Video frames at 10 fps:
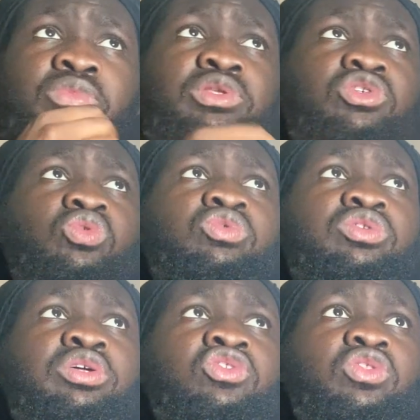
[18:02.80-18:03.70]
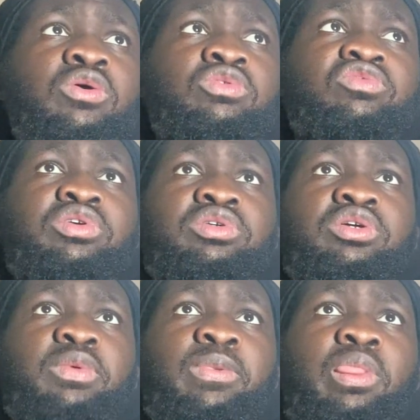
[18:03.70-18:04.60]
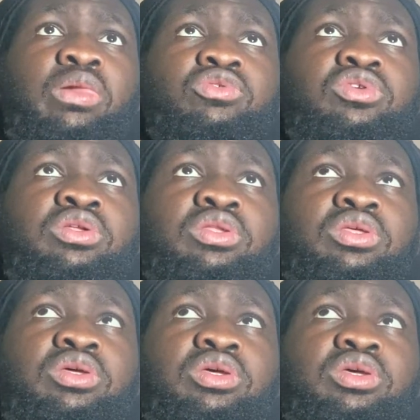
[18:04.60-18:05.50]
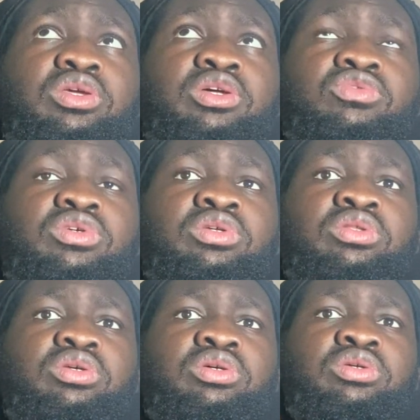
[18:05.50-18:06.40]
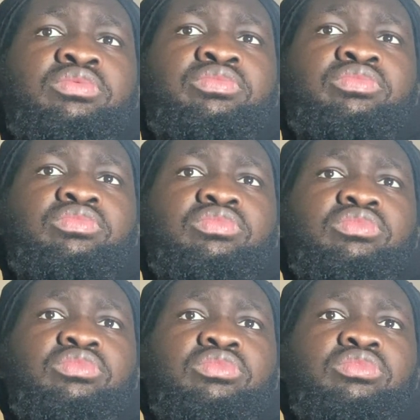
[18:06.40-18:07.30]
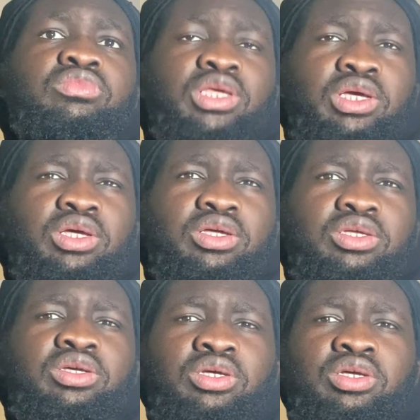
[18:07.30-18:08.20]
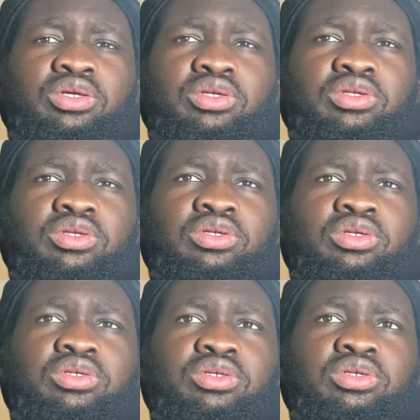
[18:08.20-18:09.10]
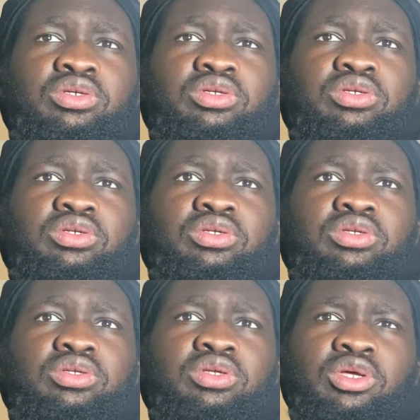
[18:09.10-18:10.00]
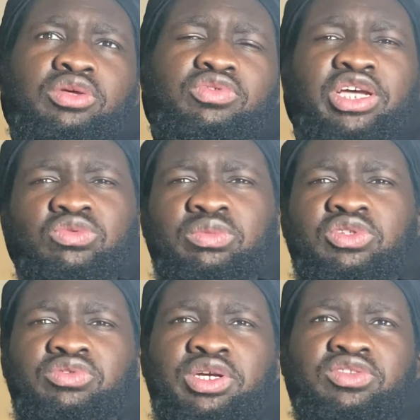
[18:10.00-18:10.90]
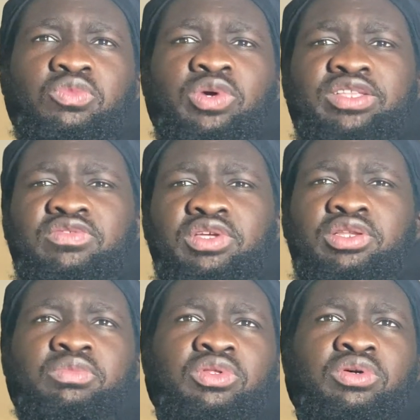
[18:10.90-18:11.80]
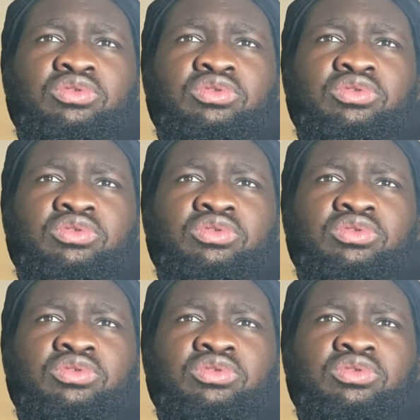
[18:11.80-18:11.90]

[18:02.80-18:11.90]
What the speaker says: this was good still. It was very good, man. It's good, you know what I'm saying? If you guys want me to react to more Active again, let me